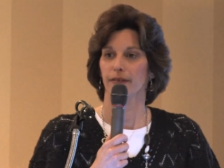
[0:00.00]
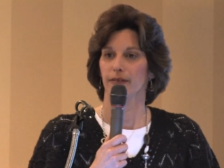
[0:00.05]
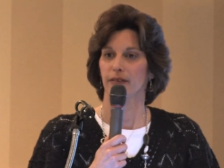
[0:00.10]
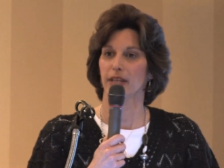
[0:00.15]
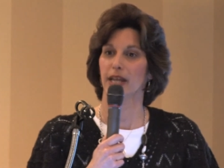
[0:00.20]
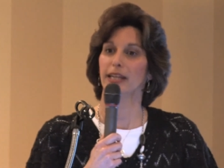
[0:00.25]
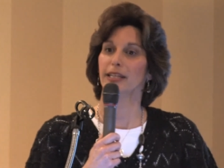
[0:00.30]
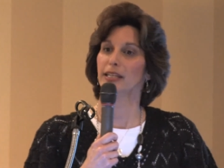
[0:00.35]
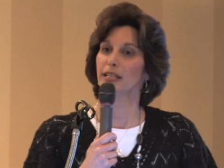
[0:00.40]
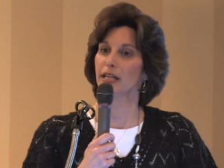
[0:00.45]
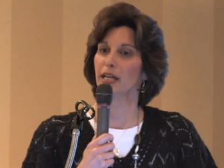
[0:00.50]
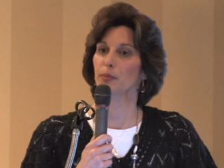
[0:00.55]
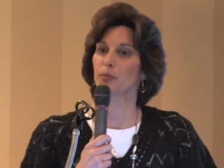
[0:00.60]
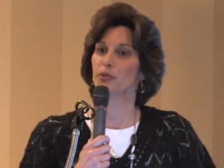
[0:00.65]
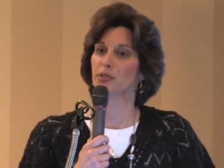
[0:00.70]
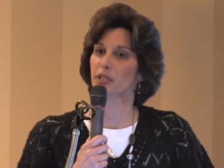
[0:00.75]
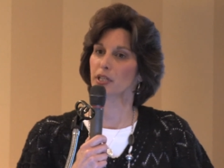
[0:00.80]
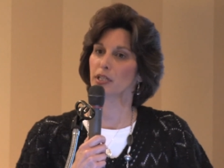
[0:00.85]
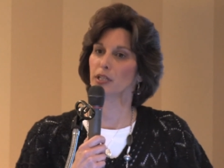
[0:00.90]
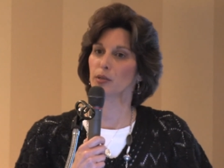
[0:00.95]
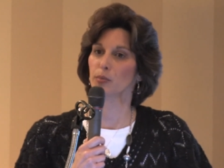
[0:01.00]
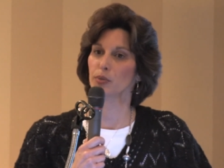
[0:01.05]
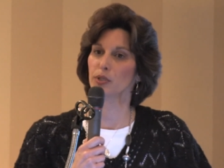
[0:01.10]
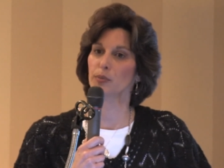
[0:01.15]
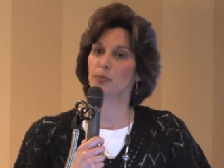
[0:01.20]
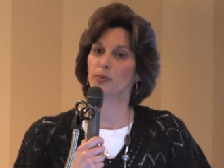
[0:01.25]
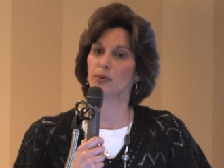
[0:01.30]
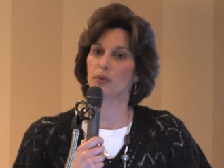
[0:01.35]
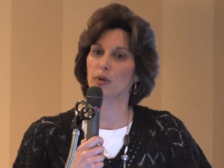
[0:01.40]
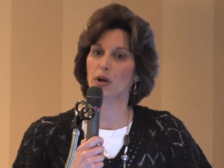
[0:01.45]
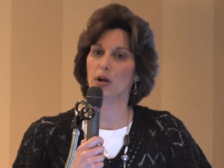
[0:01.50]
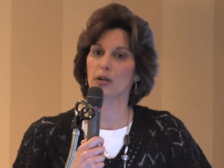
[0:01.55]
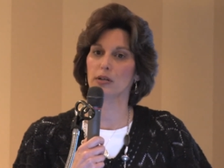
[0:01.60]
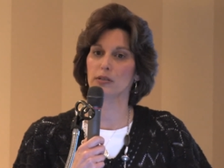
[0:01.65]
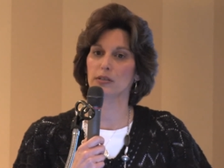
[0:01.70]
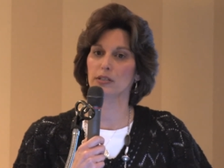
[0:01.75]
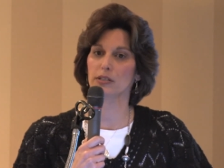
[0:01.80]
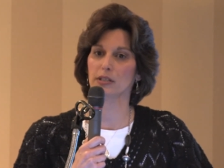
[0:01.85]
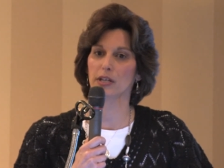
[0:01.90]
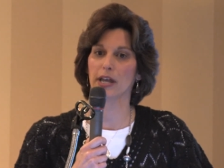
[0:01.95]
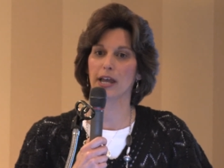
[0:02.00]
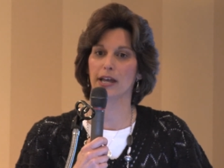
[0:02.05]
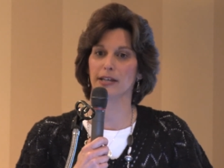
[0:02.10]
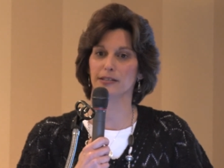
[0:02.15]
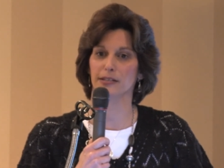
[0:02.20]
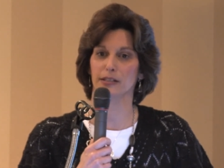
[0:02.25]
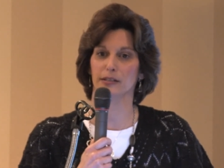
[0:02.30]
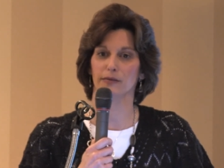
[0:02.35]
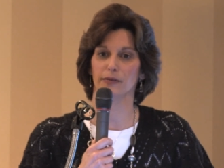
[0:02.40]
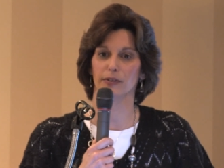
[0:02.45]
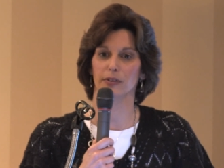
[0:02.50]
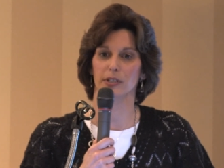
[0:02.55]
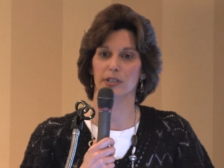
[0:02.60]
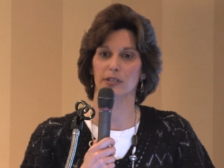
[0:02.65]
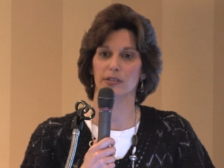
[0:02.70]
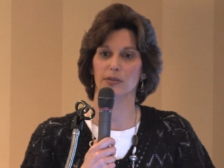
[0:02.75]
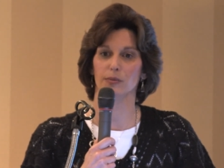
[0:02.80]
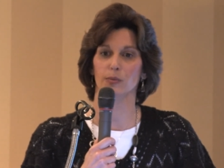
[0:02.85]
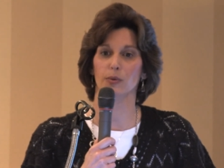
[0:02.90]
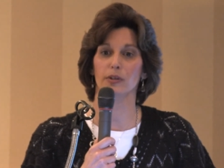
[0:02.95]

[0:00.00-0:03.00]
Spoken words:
99% of the people aren't asking for this.